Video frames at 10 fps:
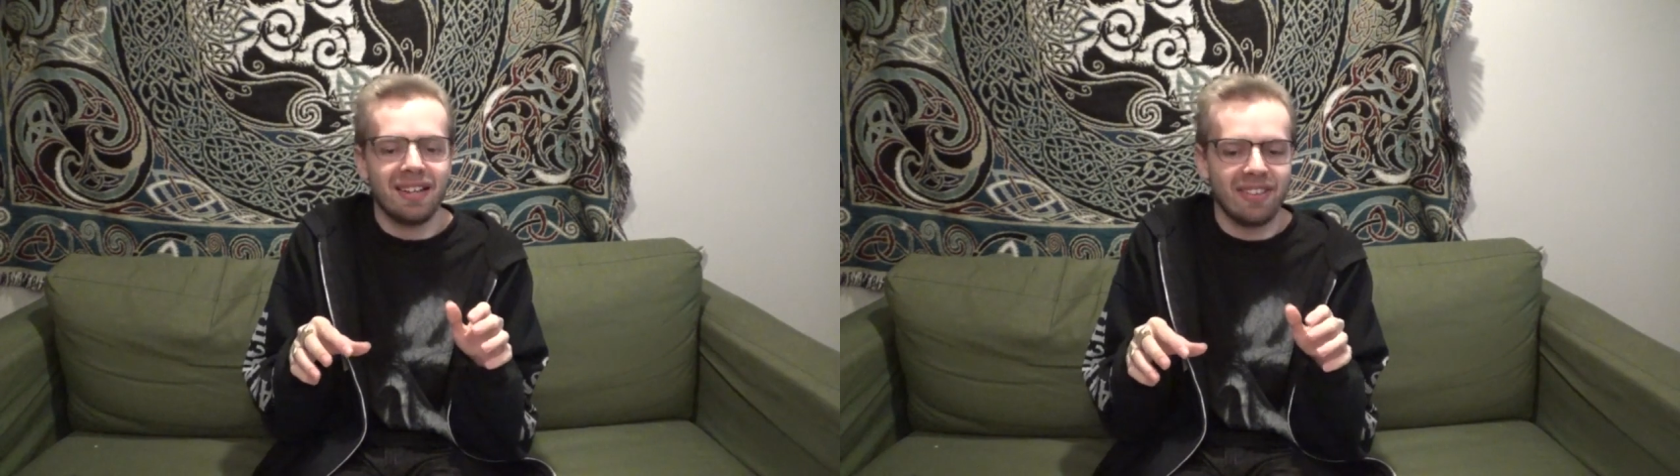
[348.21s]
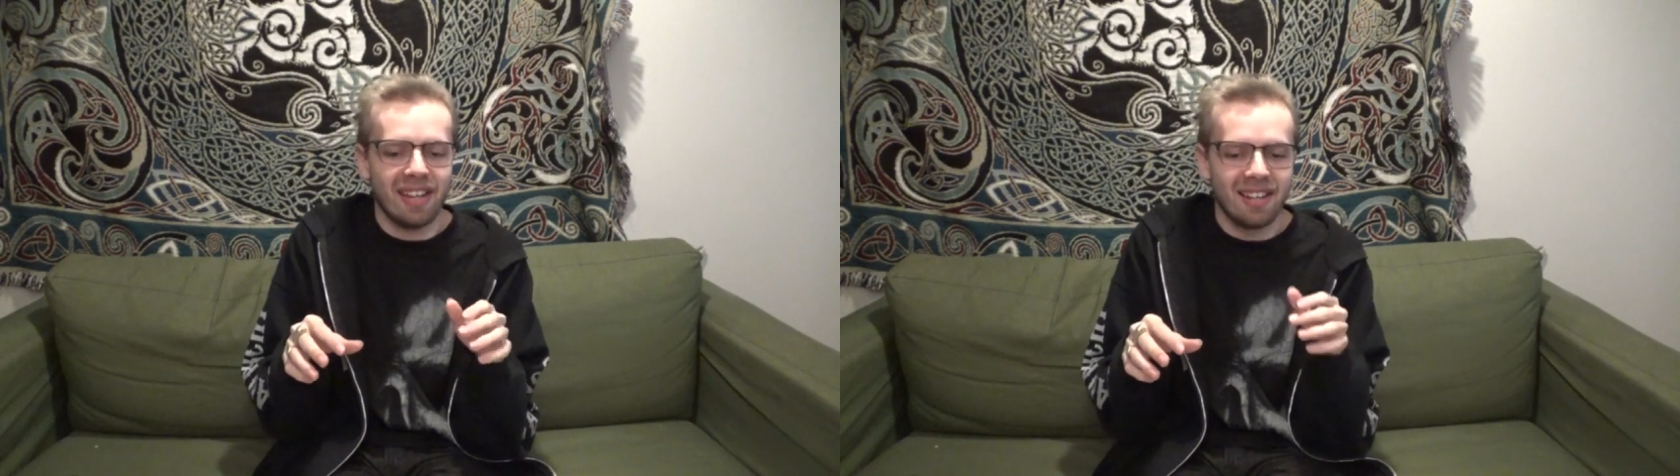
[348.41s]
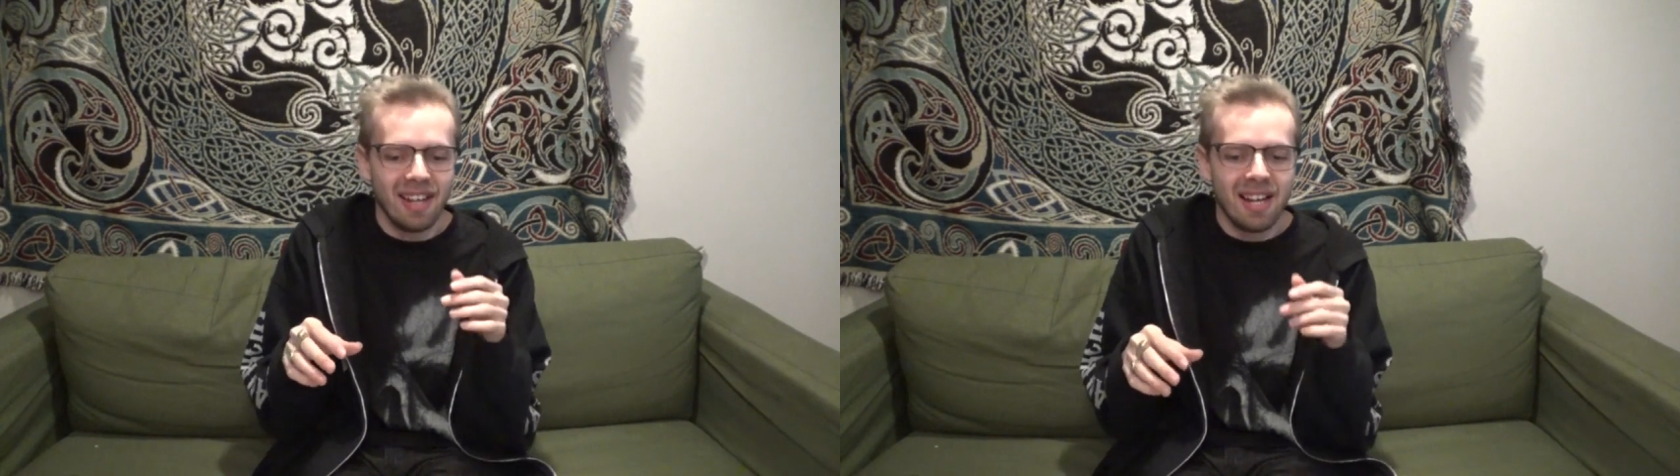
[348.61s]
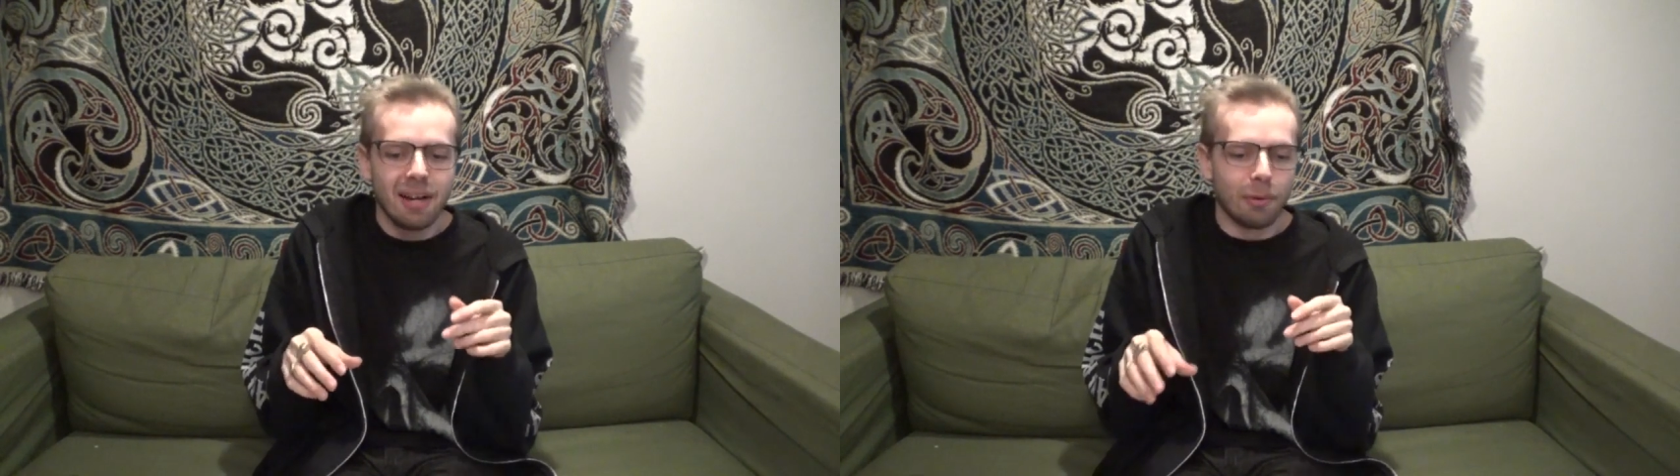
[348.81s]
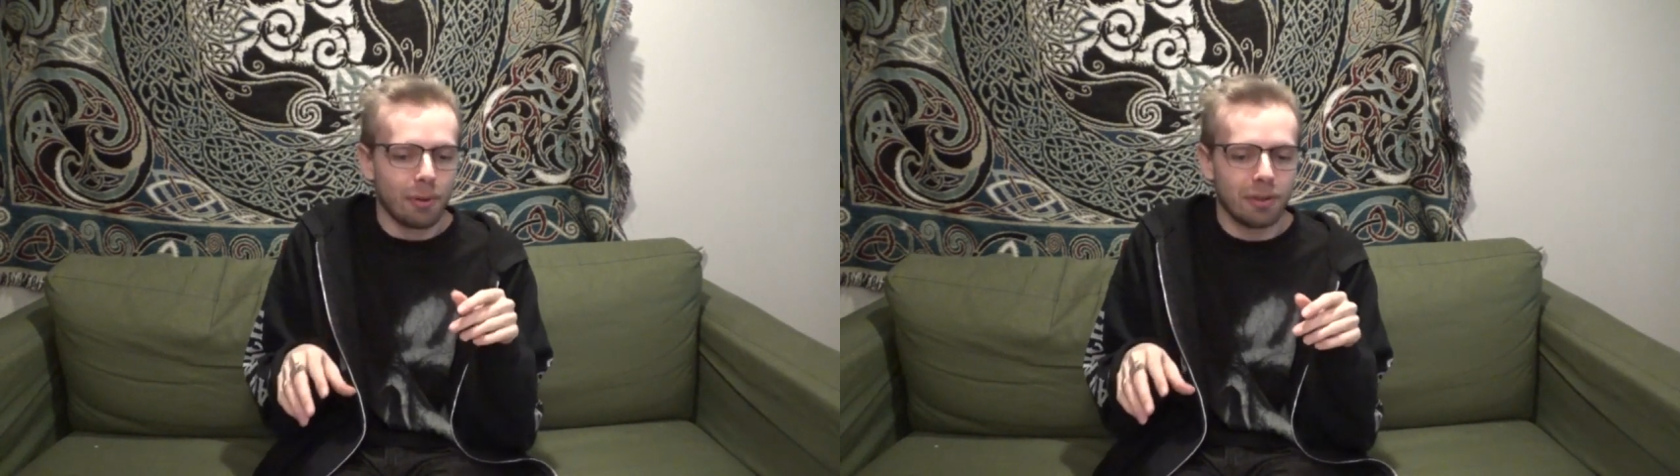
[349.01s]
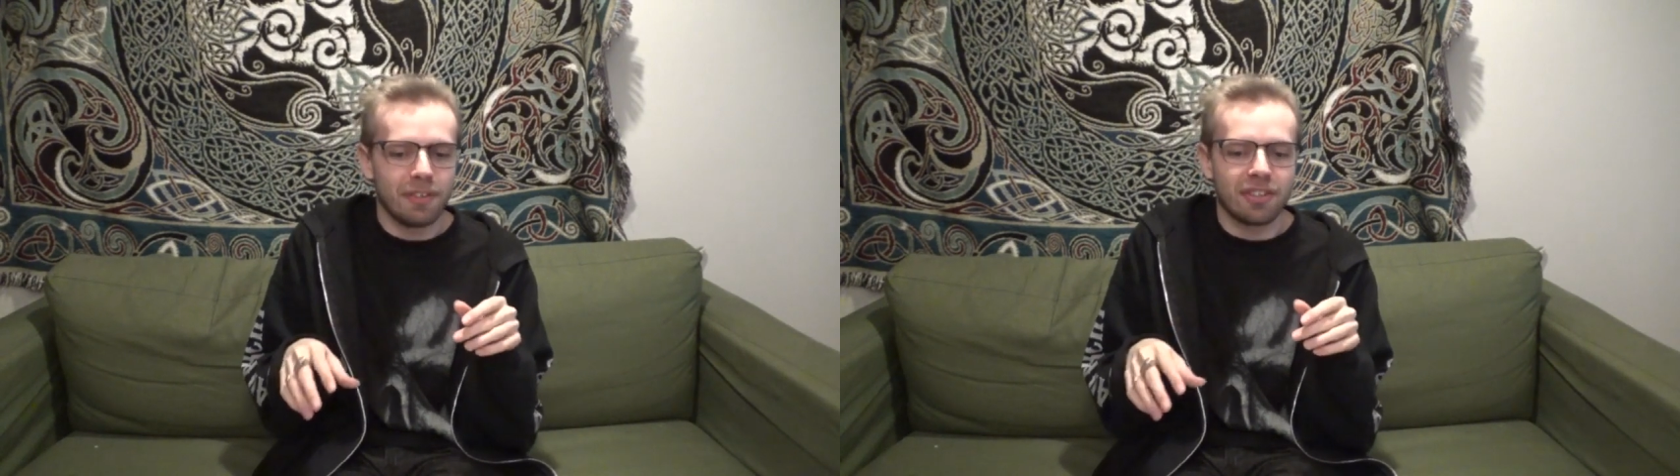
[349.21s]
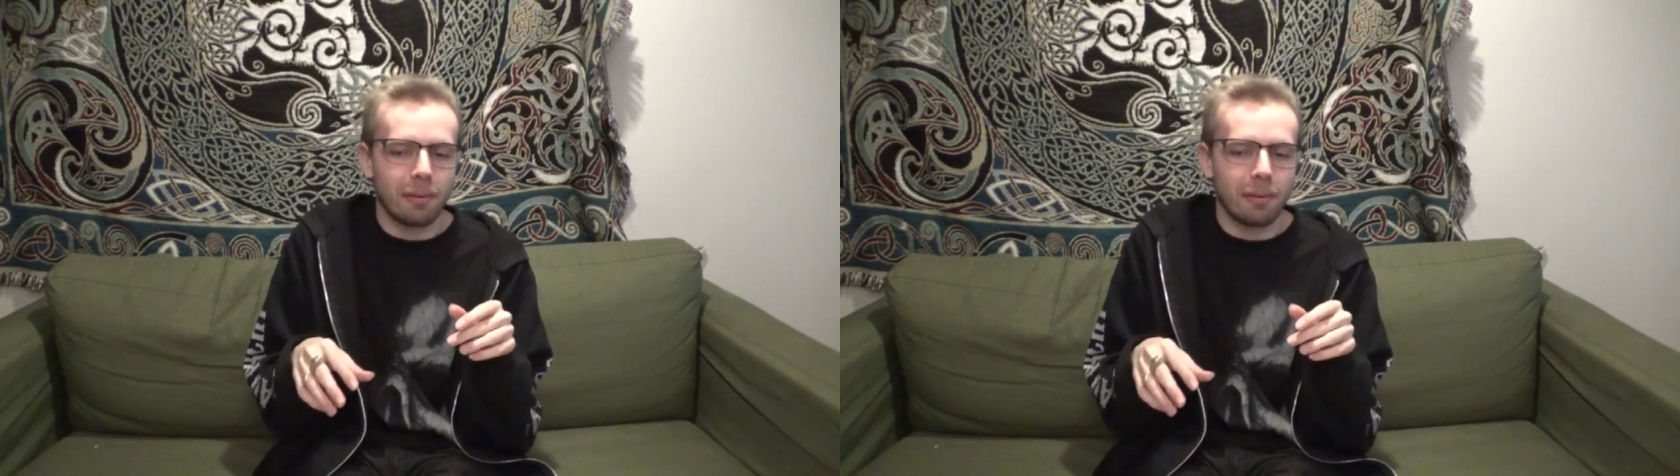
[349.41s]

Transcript: and then one of his